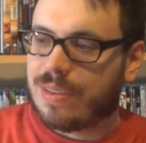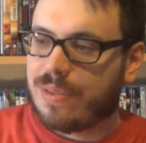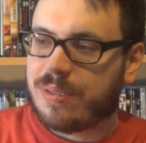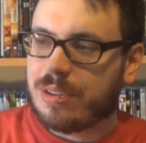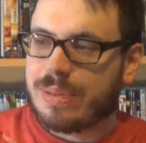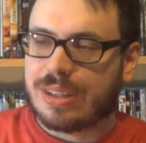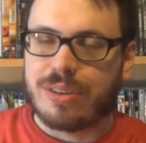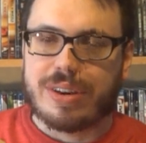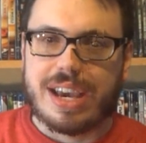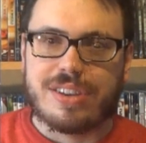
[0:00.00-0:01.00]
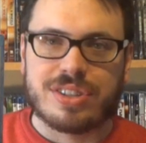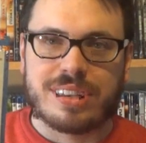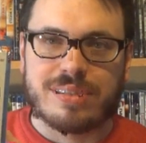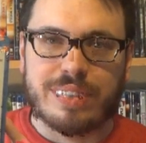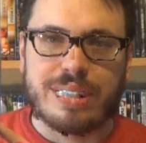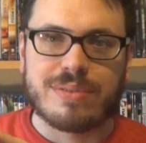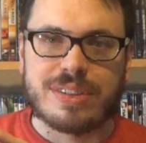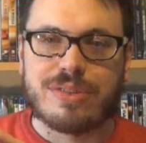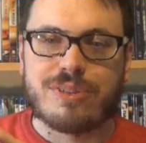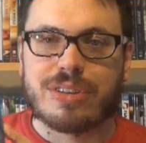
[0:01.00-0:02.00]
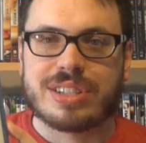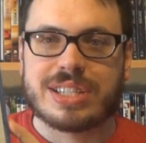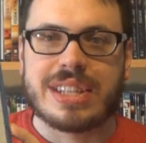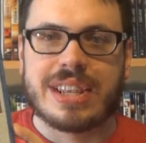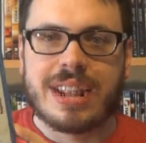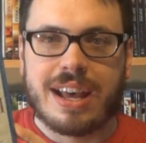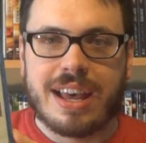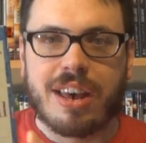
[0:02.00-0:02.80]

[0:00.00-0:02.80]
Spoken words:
the filming locations when he was in New York City, and